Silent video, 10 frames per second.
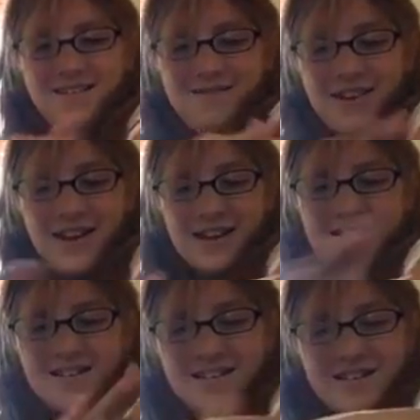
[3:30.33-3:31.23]
Oh my
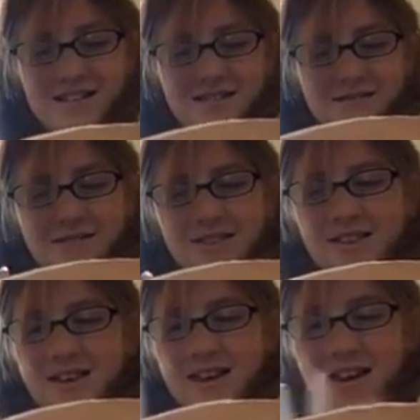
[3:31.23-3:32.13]
gosh, what
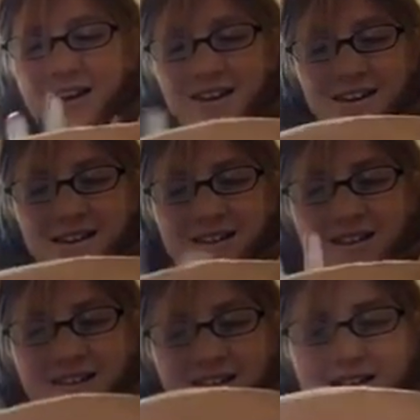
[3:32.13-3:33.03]
the heck,
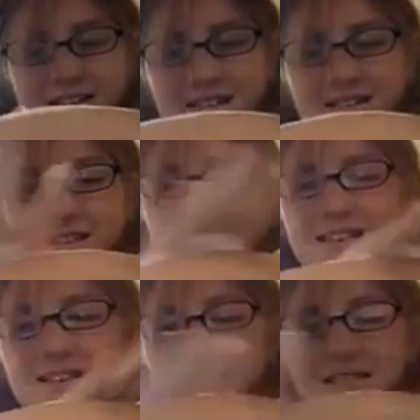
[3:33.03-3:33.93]
this